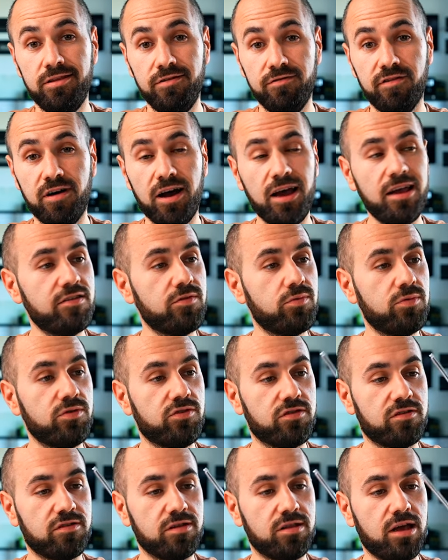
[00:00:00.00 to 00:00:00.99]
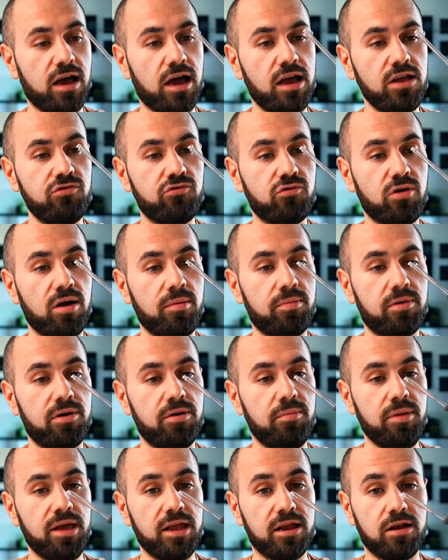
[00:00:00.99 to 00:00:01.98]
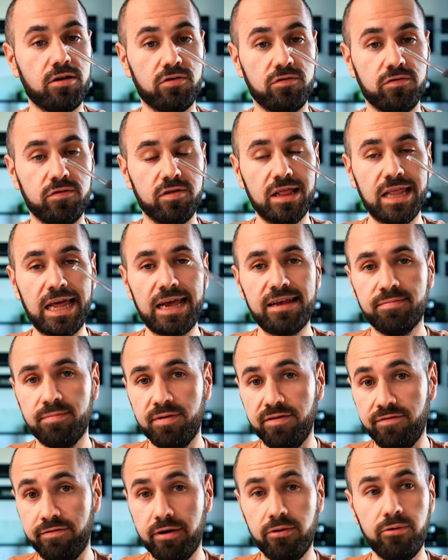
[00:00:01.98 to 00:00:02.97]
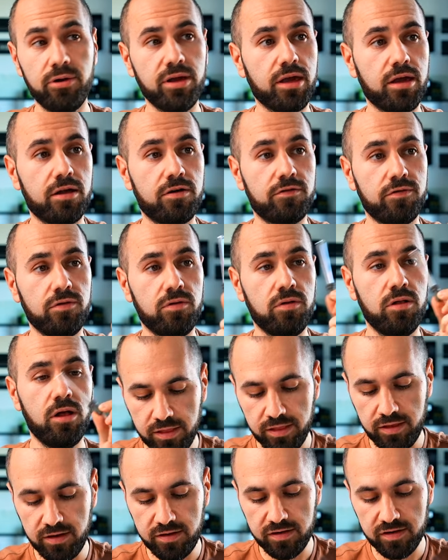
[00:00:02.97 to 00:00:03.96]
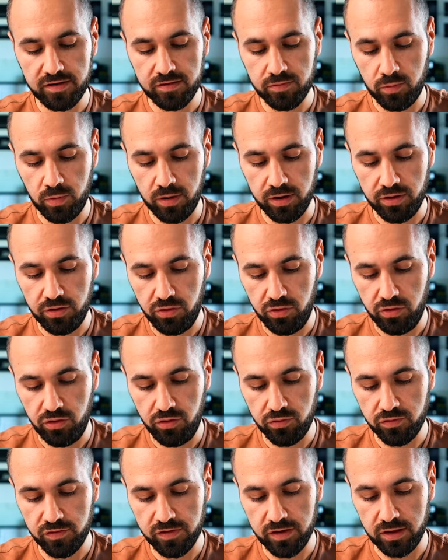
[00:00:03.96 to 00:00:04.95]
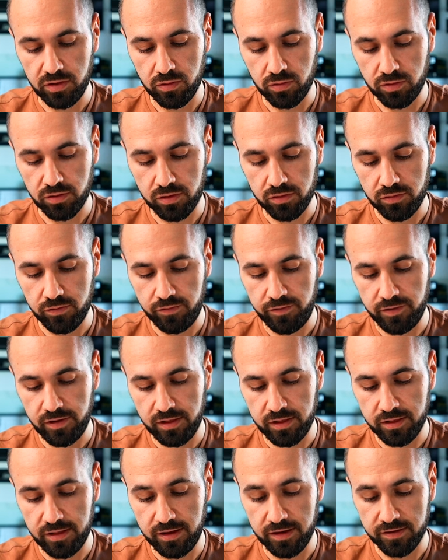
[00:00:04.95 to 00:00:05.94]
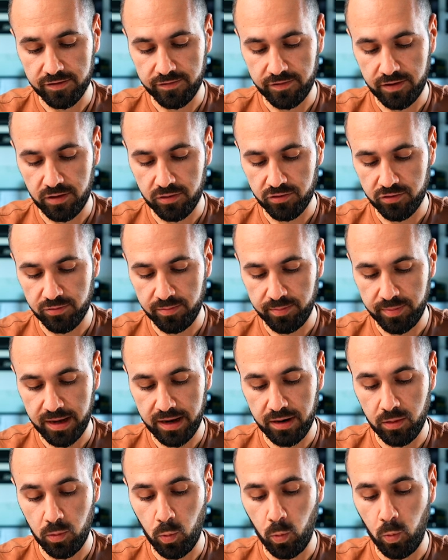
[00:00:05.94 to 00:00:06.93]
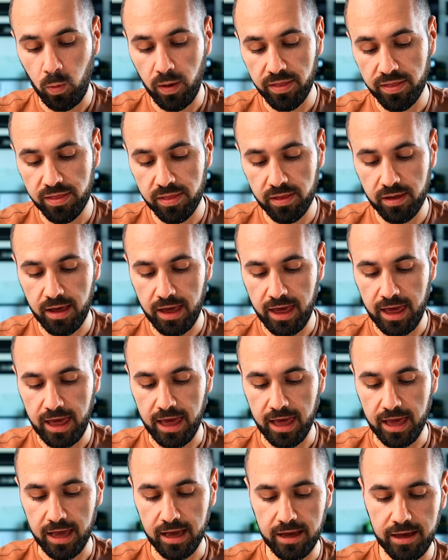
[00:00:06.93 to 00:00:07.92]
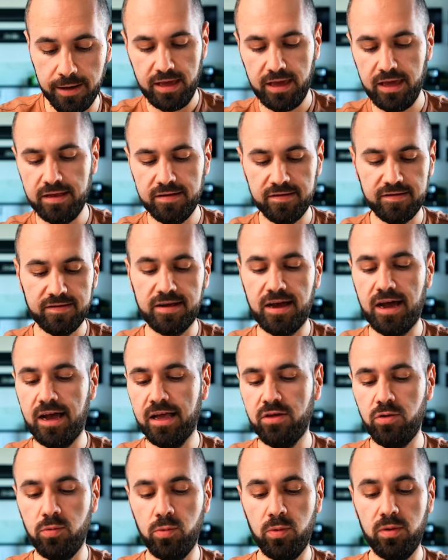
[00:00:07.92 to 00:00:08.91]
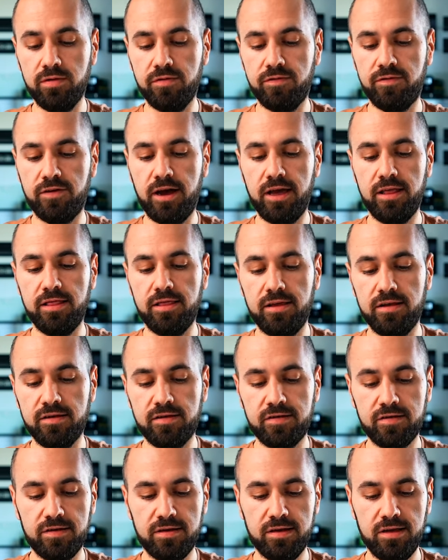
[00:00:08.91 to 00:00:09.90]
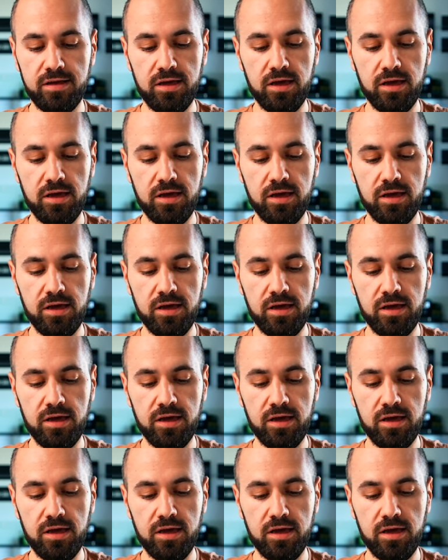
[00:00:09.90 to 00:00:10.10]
device, which is an eyedropper made out of glass. Be very careful. This is what you use in order to fill this fountain pen with ink. Inside you will find this